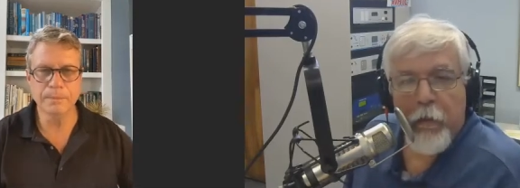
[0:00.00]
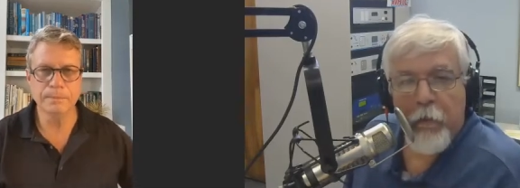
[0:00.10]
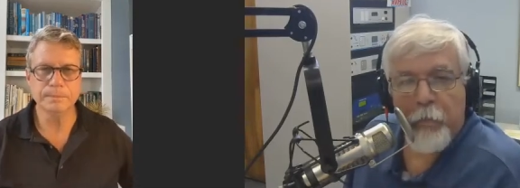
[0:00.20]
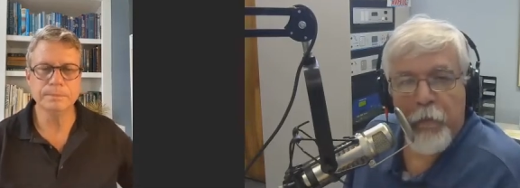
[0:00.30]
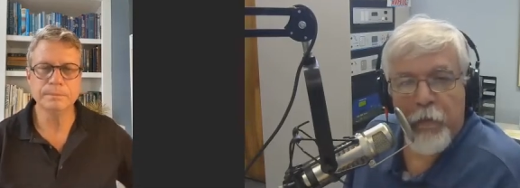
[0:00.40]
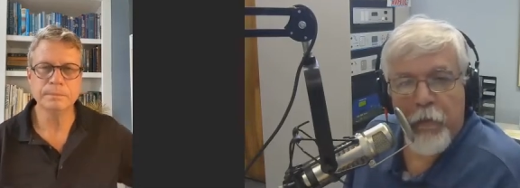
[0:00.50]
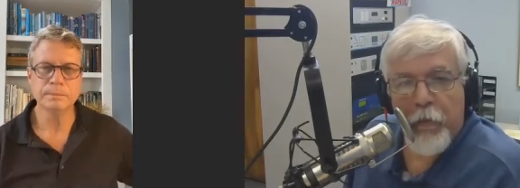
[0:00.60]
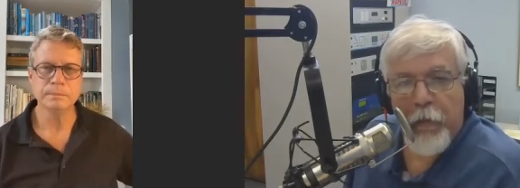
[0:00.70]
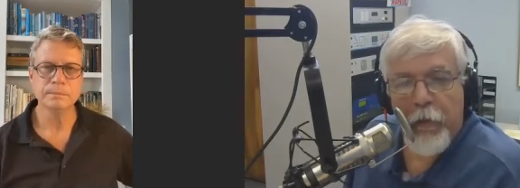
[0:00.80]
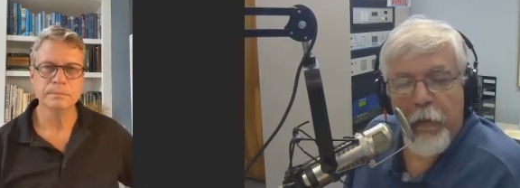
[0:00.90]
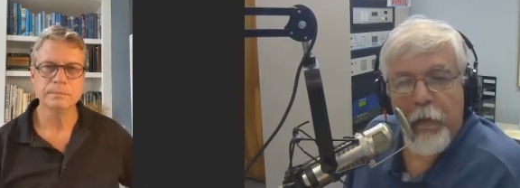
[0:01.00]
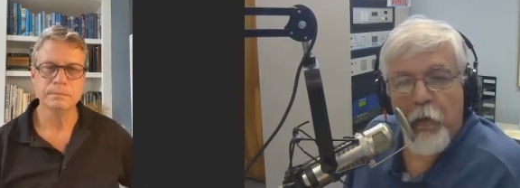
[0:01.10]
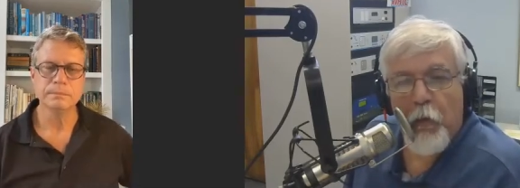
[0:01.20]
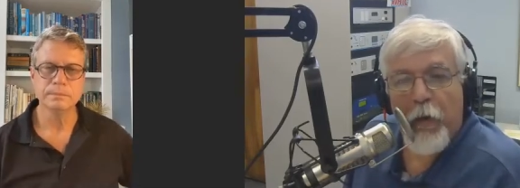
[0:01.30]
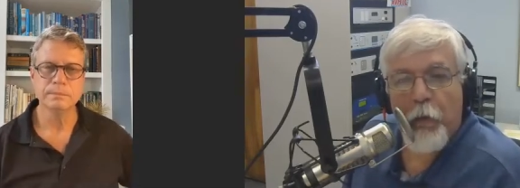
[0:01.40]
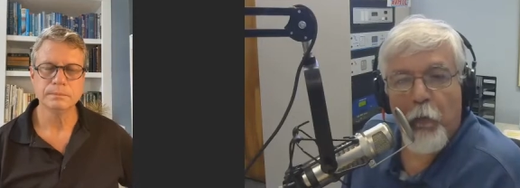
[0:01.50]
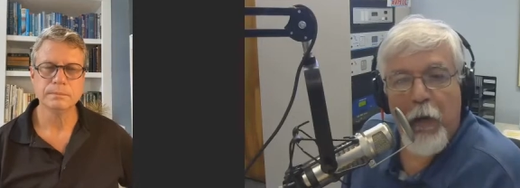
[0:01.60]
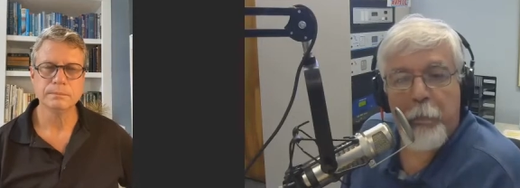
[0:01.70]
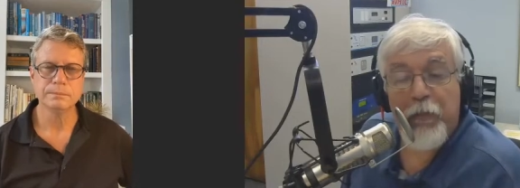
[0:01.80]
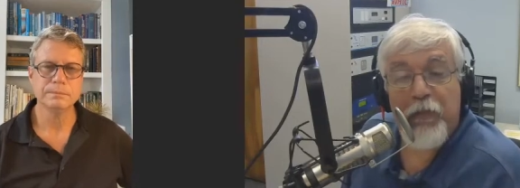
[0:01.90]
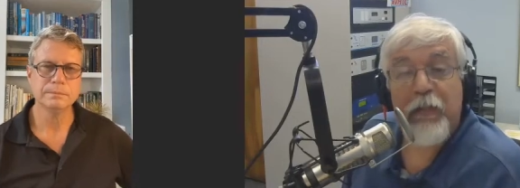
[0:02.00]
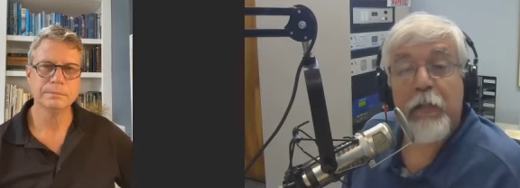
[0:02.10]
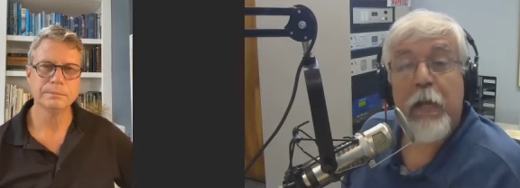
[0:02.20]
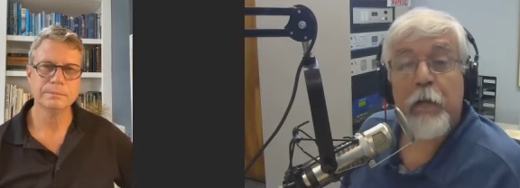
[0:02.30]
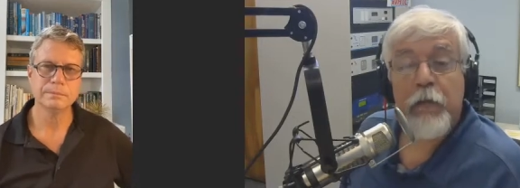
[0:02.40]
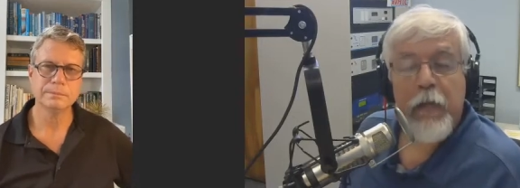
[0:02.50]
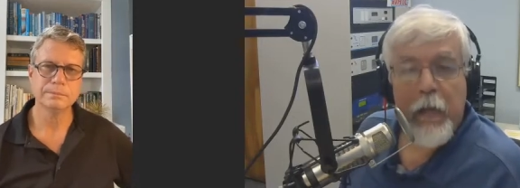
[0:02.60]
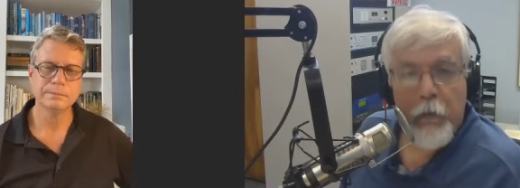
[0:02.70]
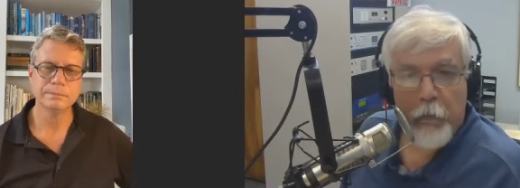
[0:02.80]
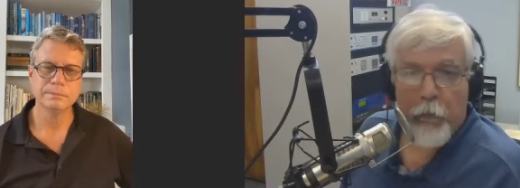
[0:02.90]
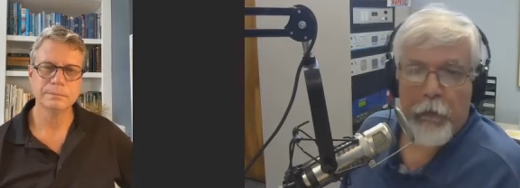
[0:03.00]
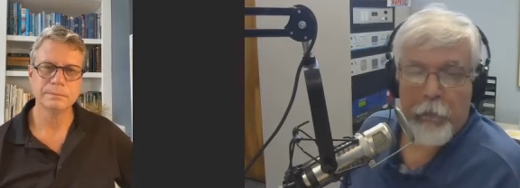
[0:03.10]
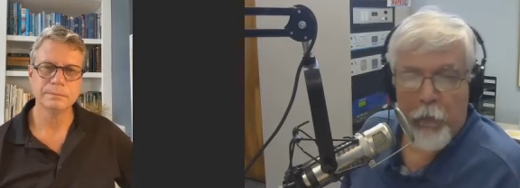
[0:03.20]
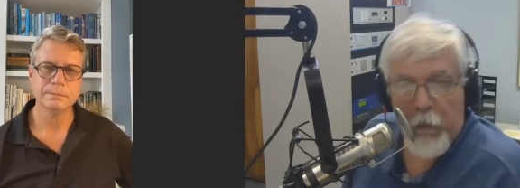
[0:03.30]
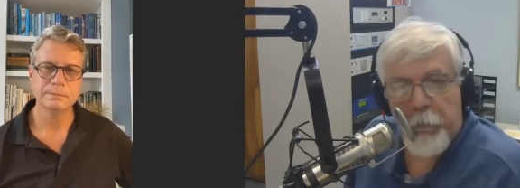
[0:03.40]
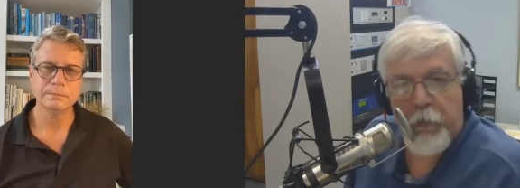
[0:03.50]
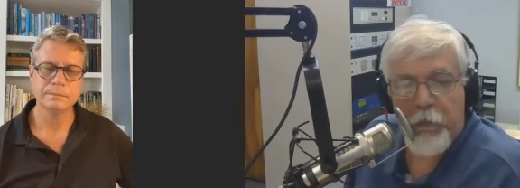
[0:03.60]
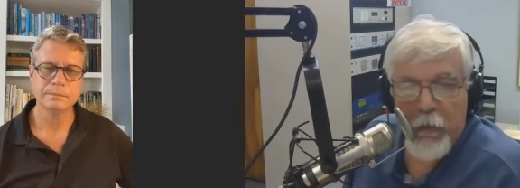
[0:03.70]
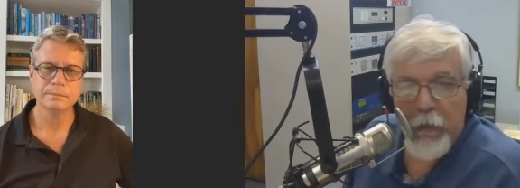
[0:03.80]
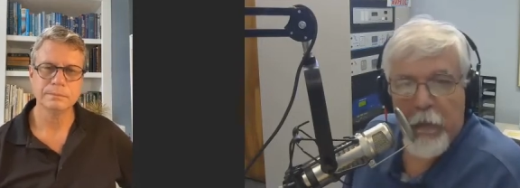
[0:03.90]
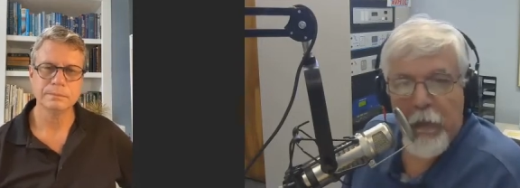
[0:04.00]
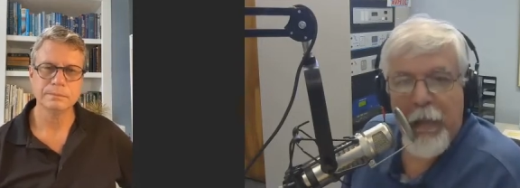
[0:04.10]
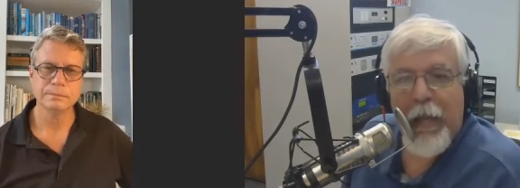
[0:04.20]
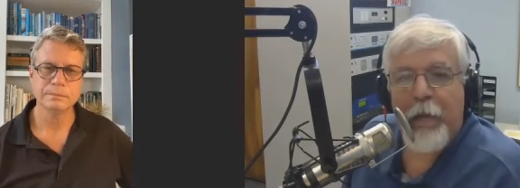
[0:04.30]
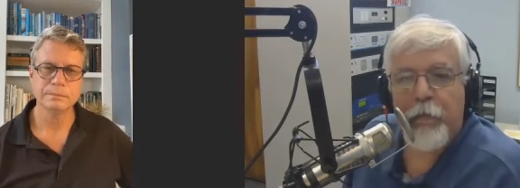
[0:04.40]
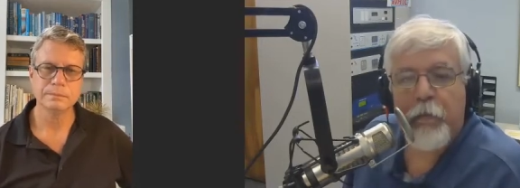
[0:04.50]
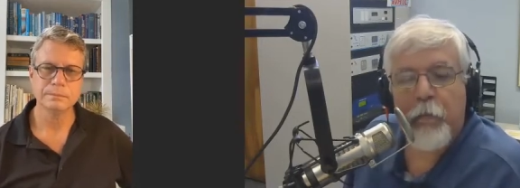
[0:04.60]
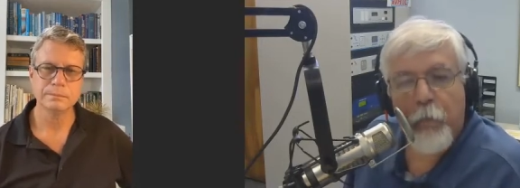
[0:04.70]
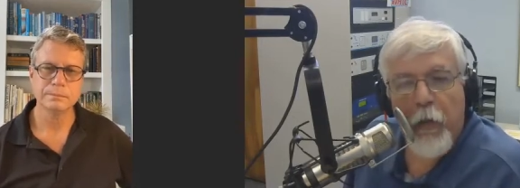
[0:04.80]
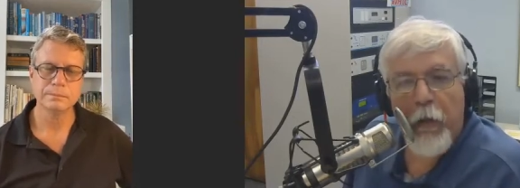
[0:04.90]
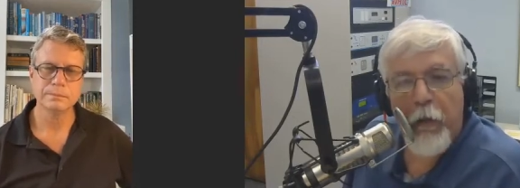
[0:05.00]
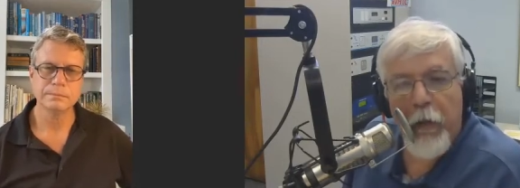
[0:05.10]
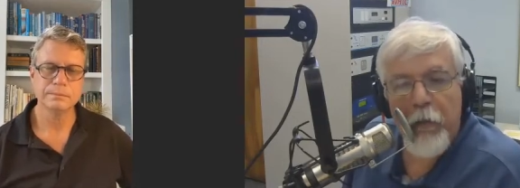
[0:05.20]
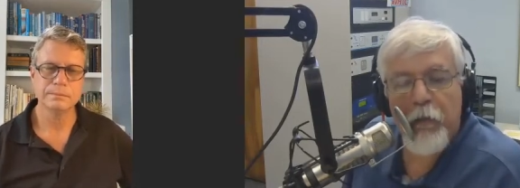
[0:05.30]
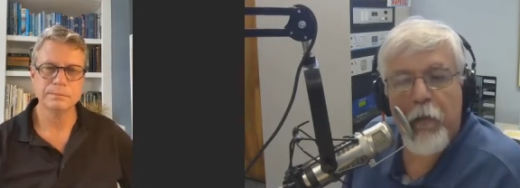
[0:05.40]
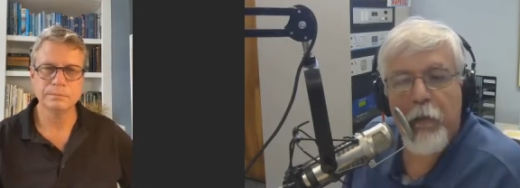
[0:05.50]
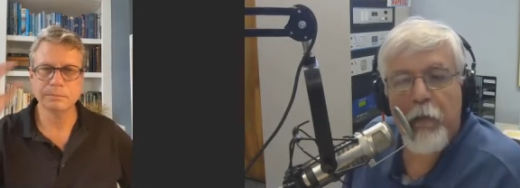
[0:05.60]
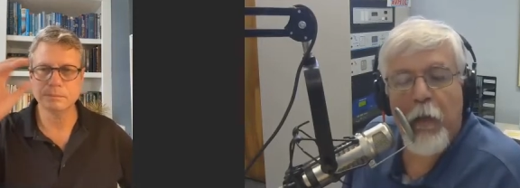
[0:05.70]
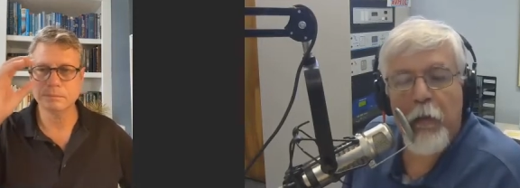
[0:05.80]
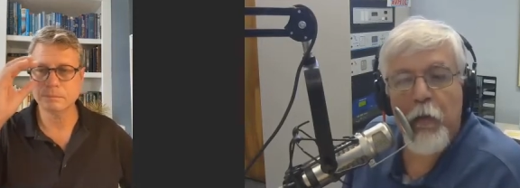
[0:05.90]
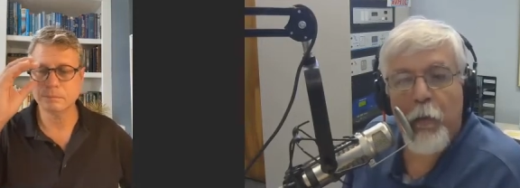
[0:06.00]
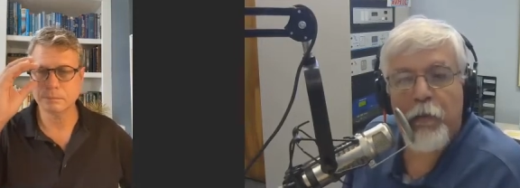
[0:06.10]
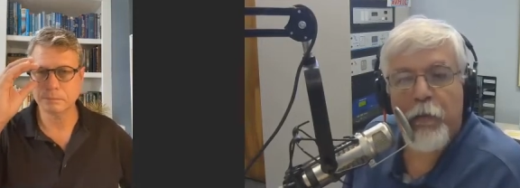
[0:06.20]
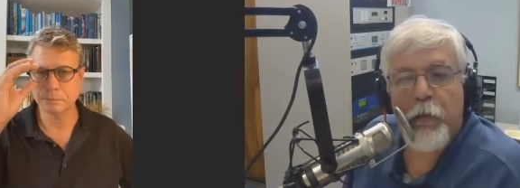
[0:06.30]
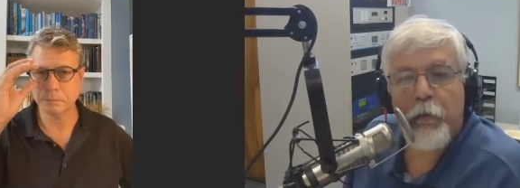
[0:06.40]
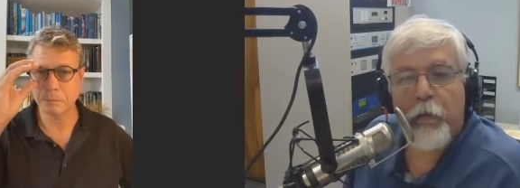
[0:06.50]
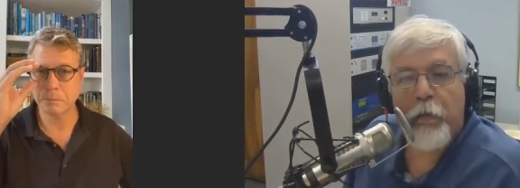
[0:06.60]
Speaker 1: a, a, facility in Grand Rapids, in downtown Grand Rapids, last Friday. State uh, U.S. Senator